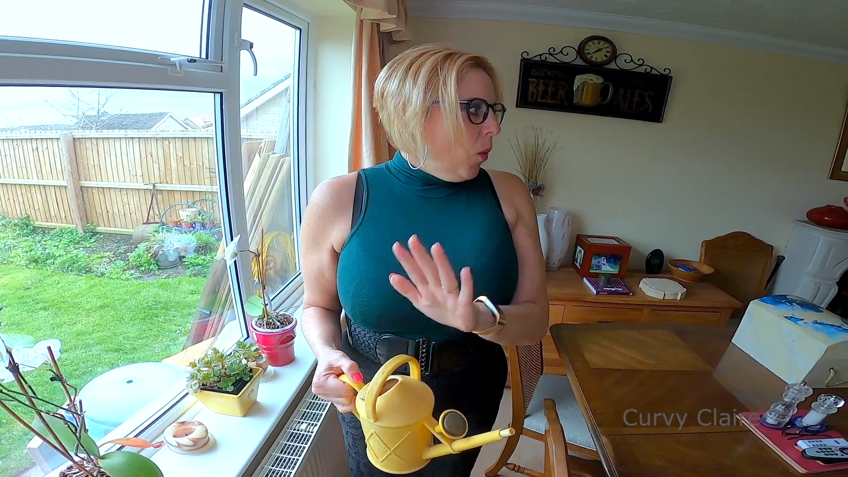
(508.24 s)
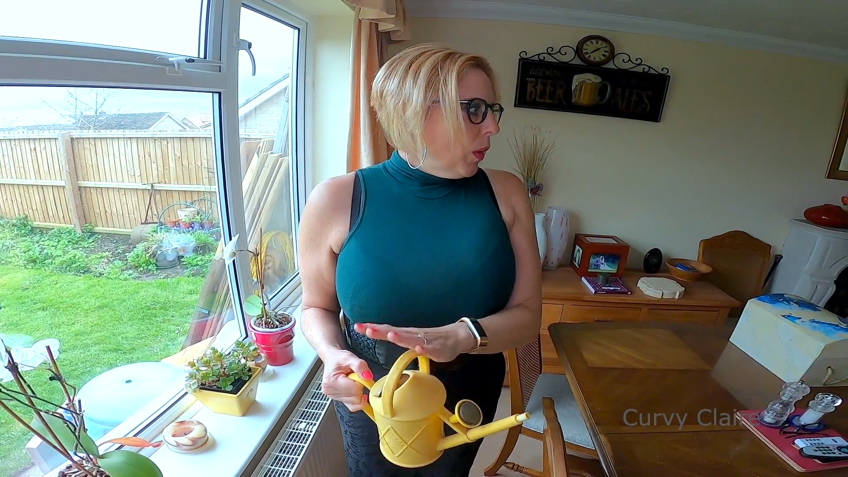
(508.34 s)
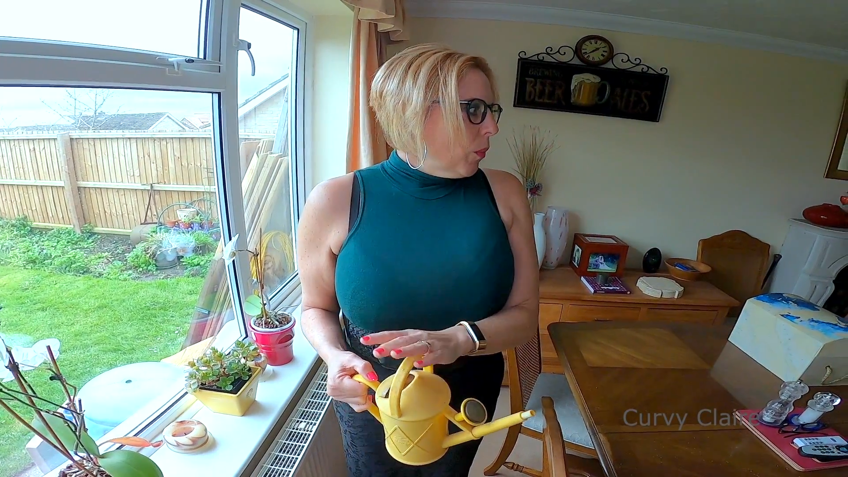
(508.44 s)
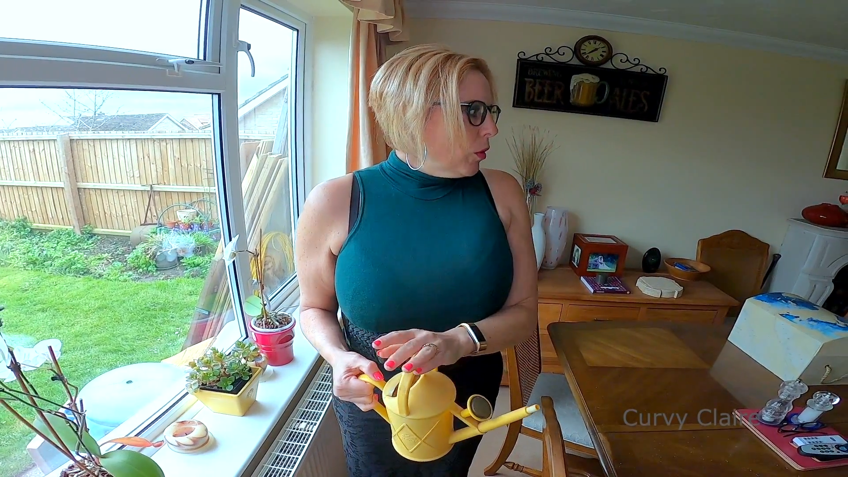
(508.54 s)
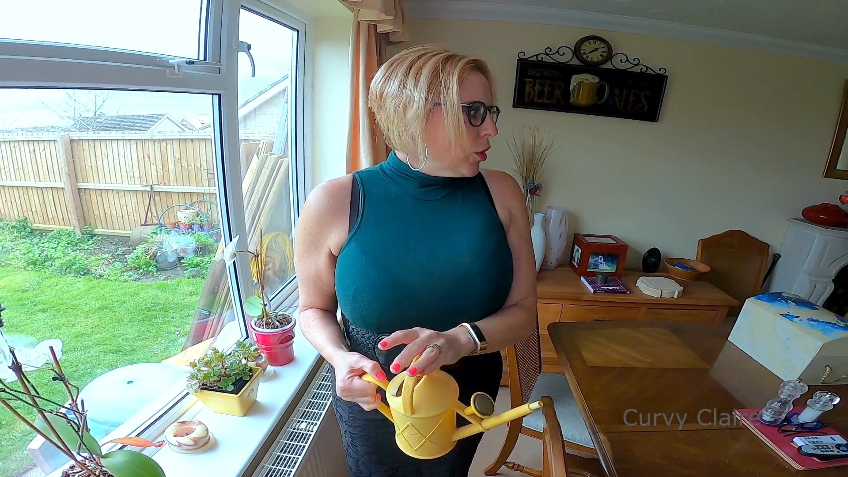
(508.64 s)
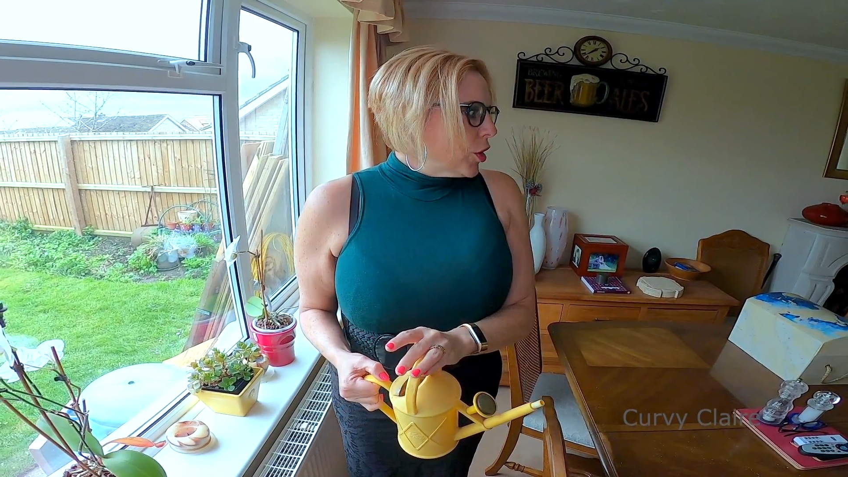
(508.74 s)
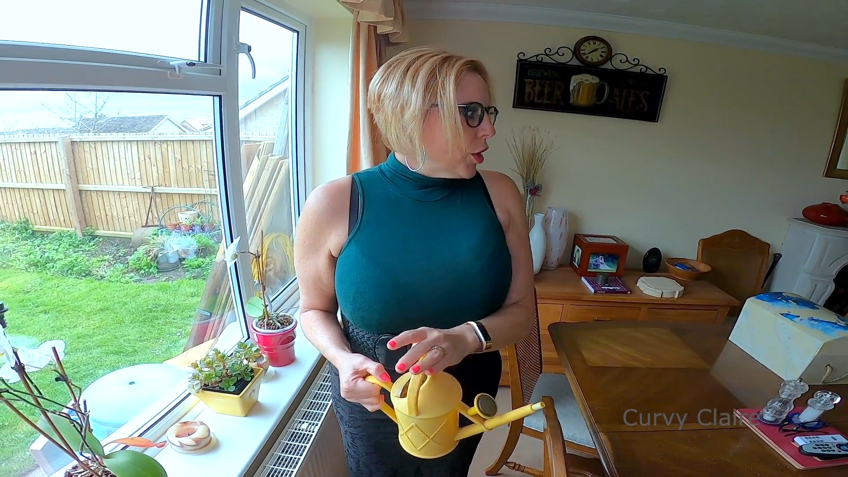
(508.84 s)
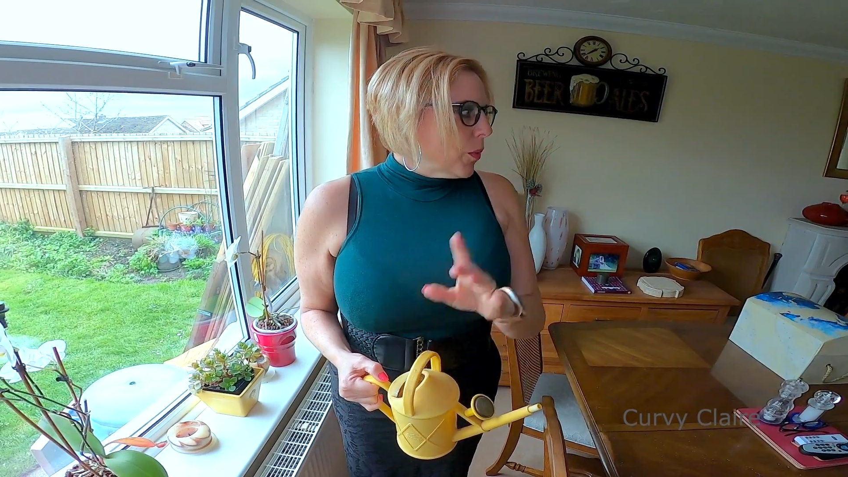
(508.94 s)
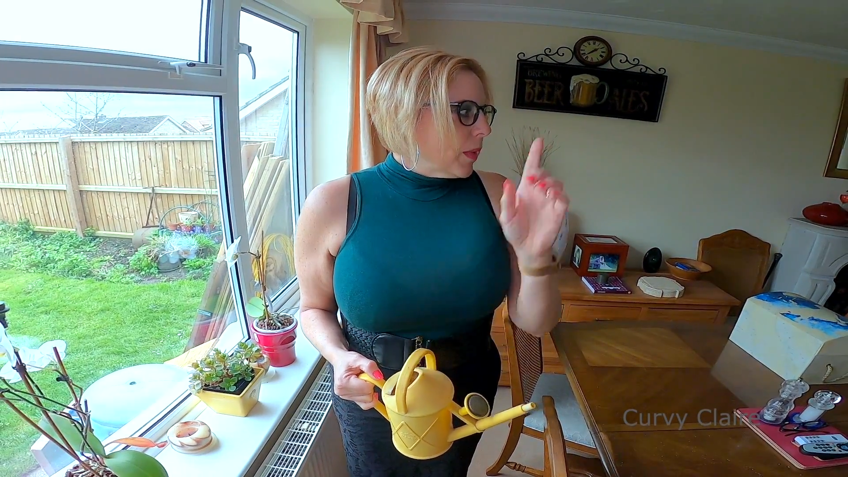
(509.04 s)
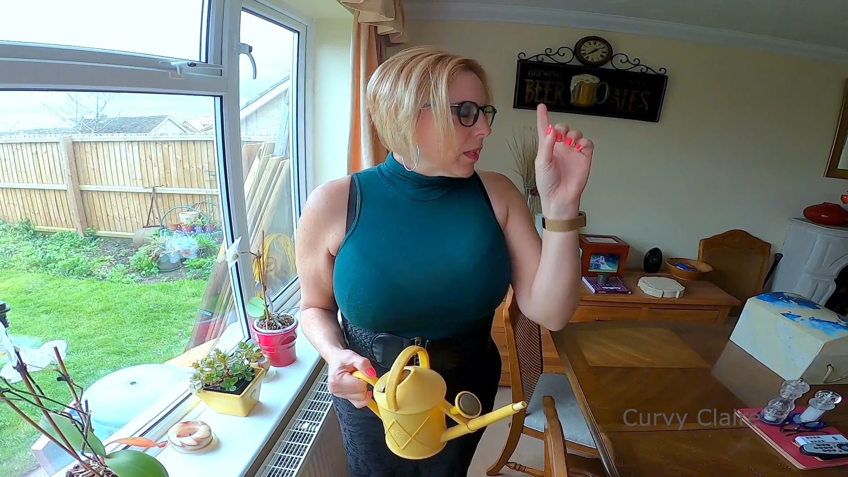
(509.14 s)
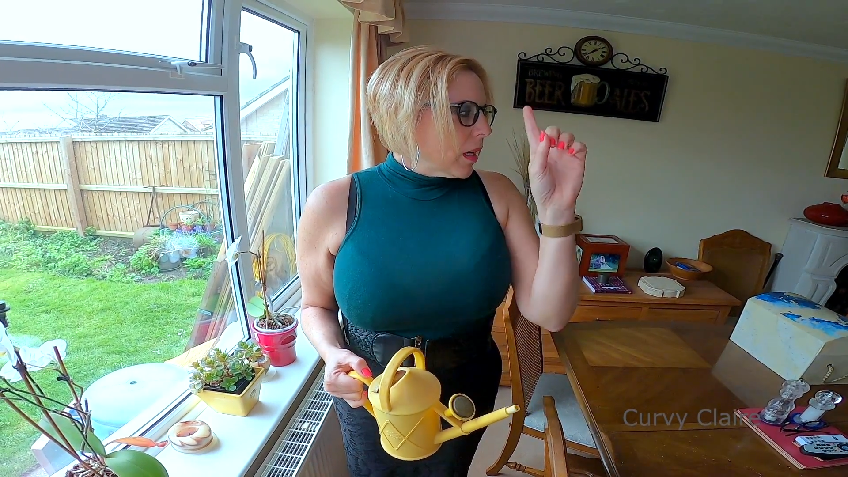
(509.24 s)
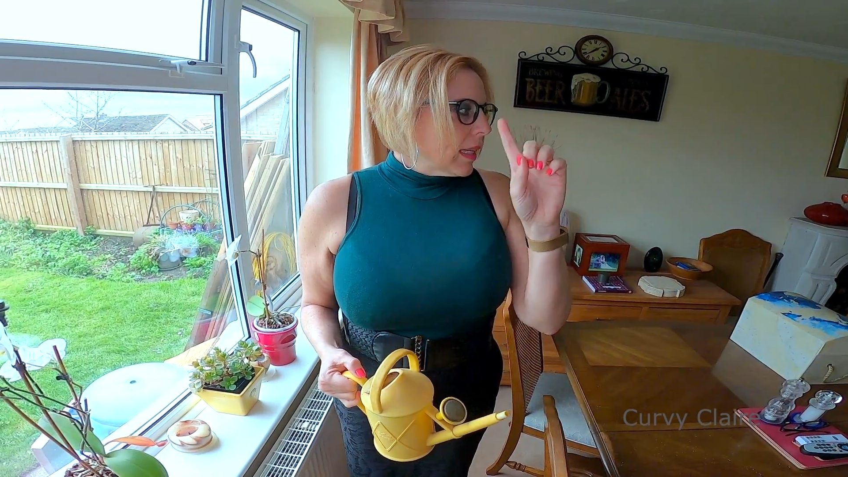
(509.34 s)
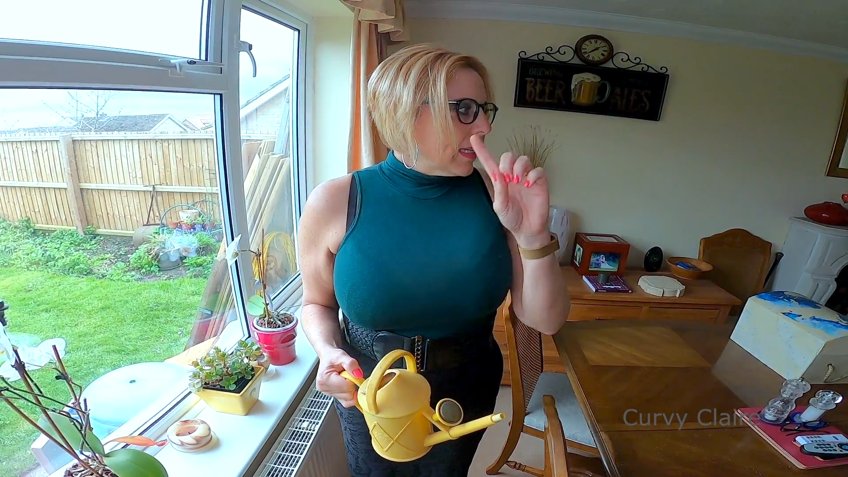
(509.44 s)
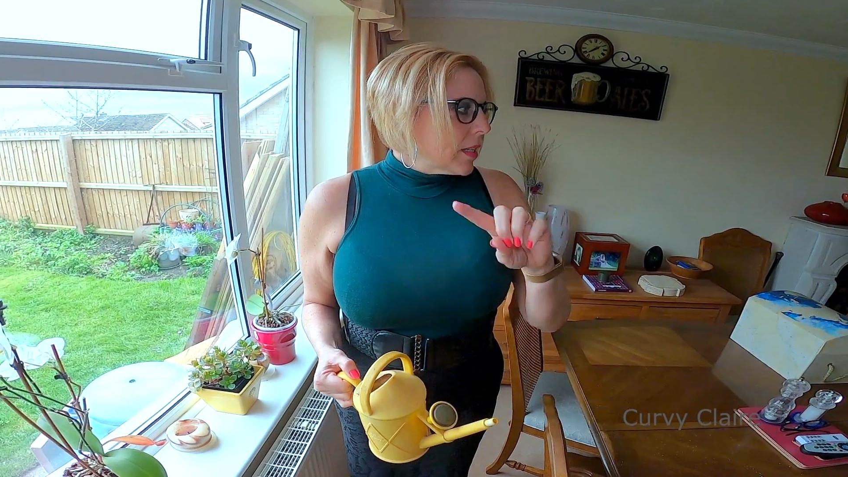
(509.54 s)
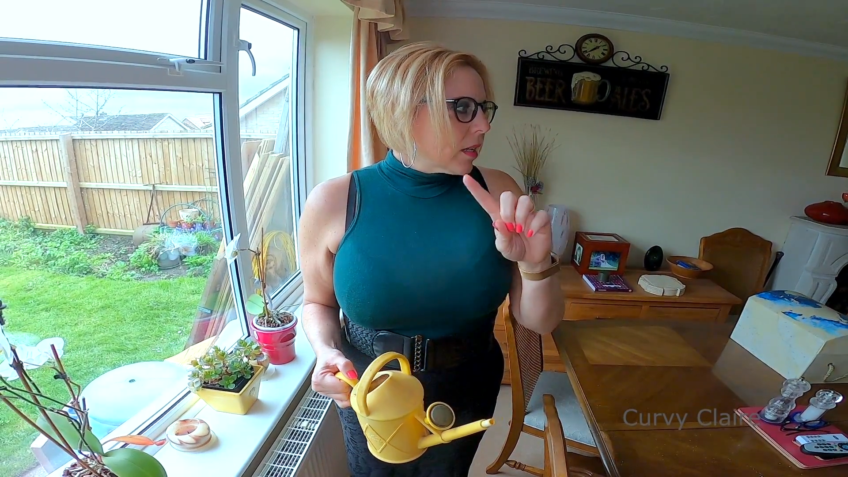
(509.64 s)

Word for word: what I want to do is I need